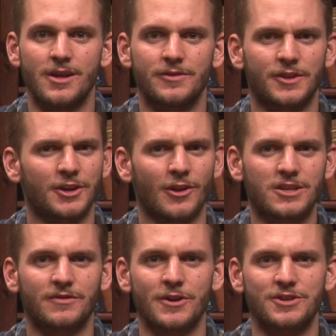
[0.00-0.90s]
The deluxe
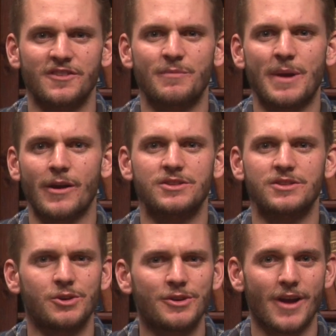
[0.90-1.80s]
version of Perry's
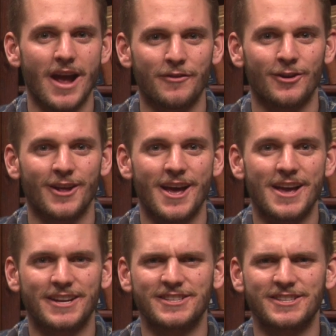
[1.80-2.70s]
junior effort
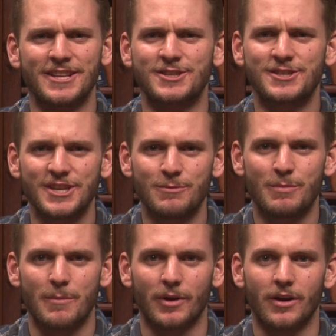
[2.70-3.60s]
contains seed
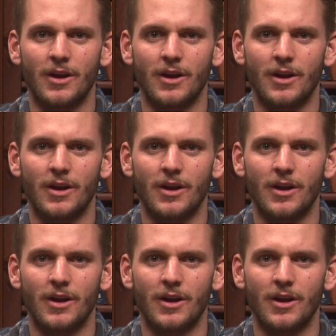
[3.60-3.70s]
paper,